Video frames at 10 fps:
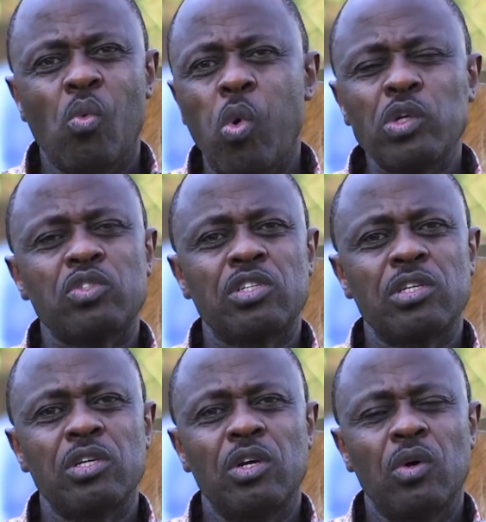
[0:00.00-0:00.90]
what
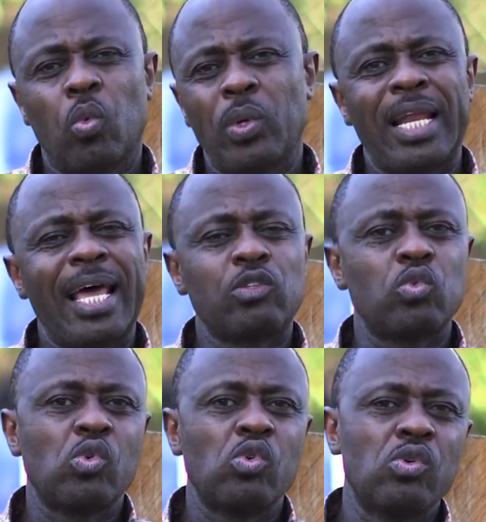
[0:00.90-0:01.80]
would I like
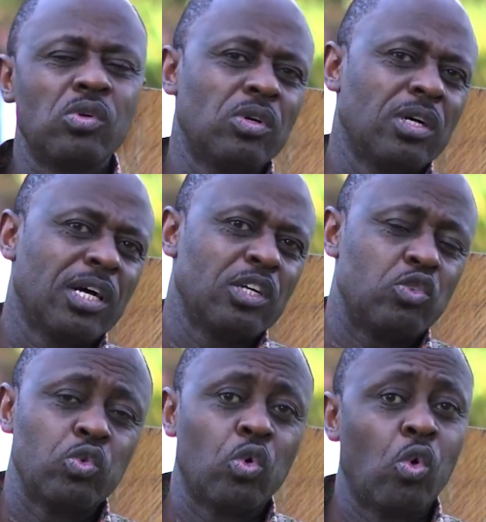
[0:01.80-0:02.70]
to
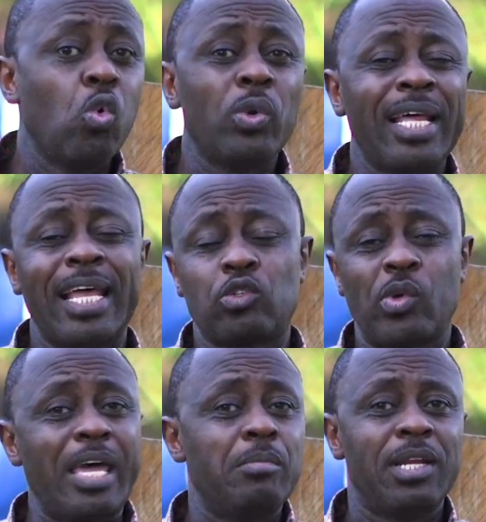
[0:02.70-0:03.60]
do? Who would I like
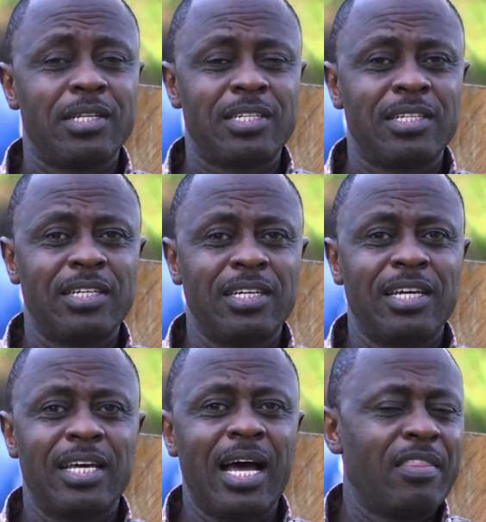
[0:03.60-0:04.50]
to emulate
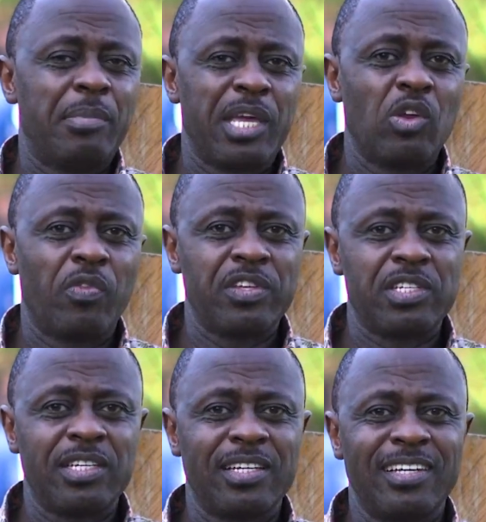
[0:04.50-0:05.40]
at the beginning of
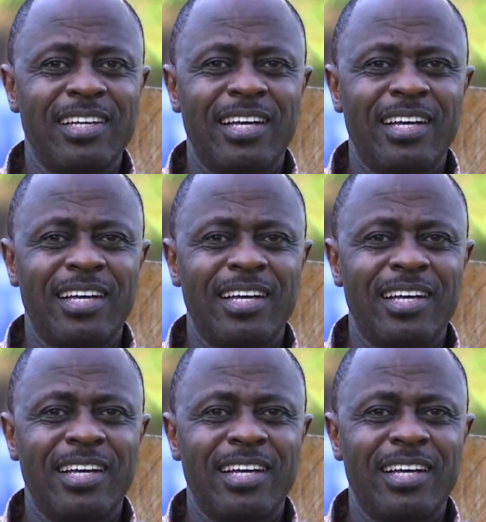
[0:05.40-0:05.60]
this year?